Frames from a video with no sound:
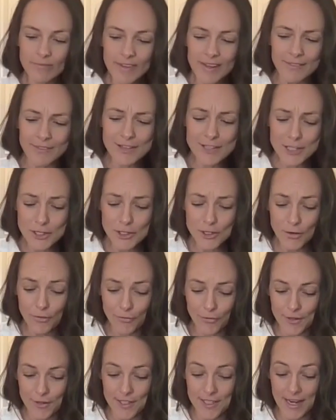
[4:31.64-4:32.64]
if this is your
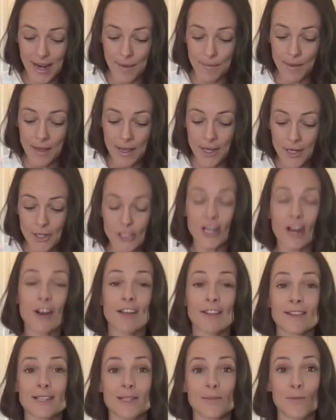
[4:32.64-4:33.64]
first time
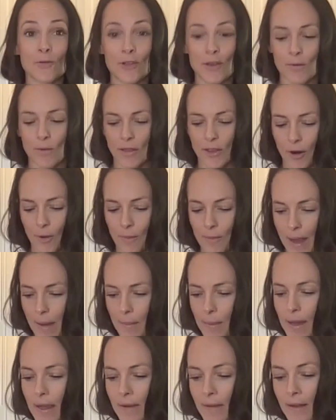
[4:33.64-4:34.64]
sharing this smoothie with your
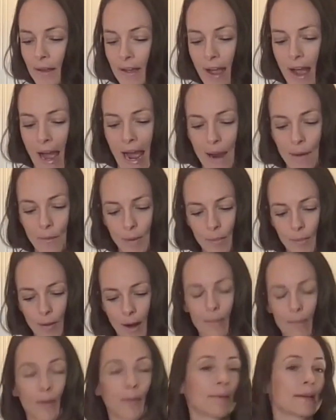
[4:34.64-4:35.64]
baby, I would
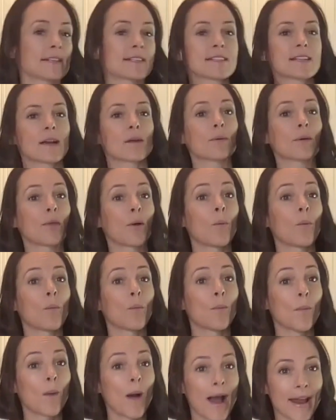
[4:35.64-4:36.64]
probably stick with
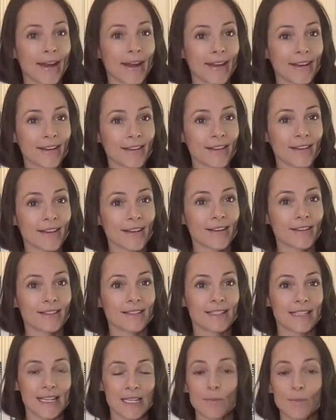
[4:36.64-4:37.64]
1
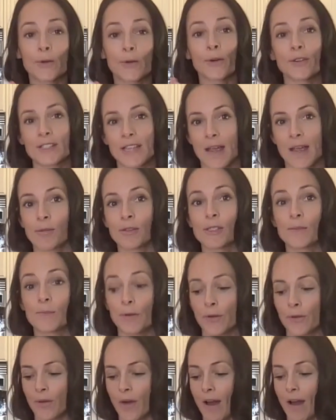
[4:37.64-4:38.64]
teaspoon or
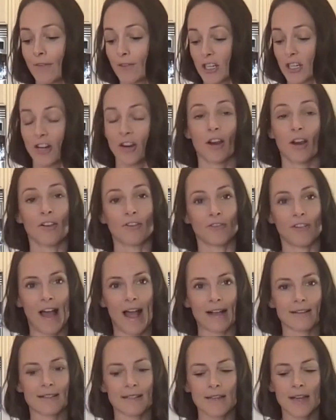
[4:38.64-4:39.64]
tablespoon of chia or
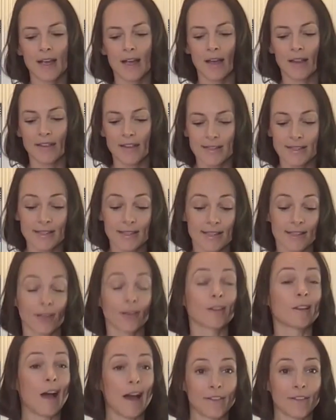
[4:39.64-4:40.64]
flax. This is a
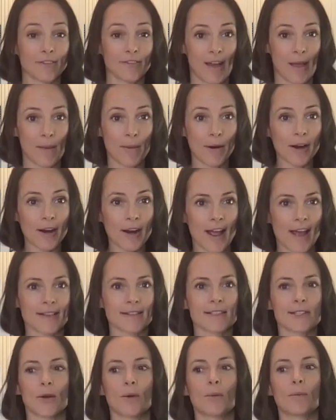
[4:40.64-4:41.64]
lot of fiber, and
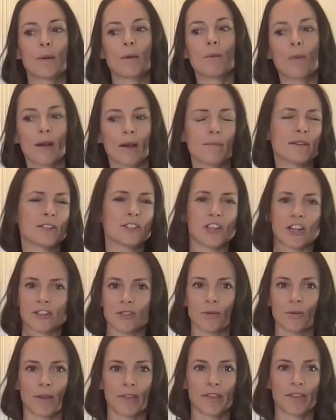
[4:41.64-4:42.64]
so we want to be
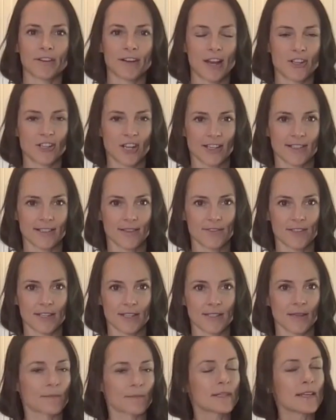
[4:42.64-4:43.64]
gentle with their digestive
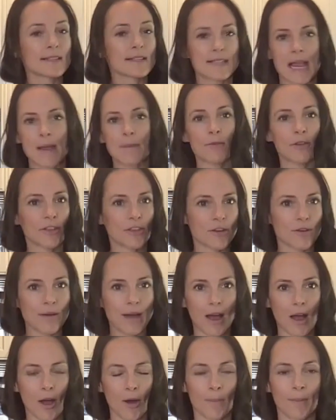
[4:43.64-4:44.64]
systems. Same with you
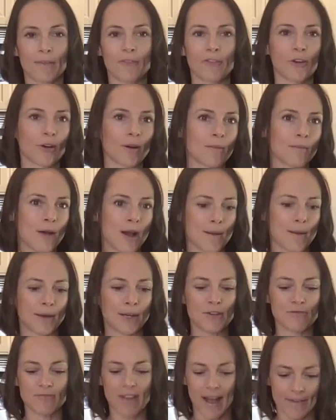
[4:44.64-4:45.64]
at home. If you're a mom and
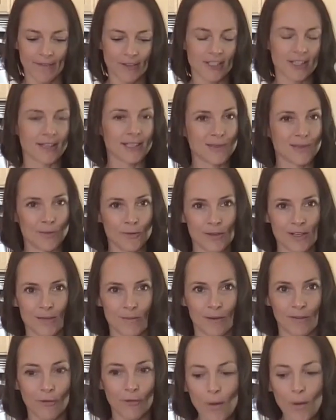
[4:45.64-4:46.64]
you haven't done smoothies
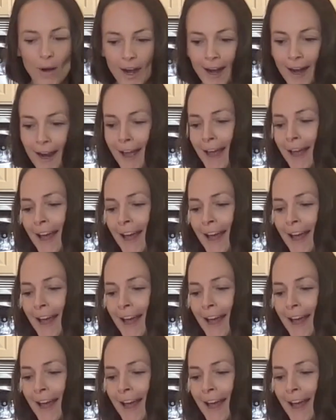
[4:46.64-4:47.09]
before,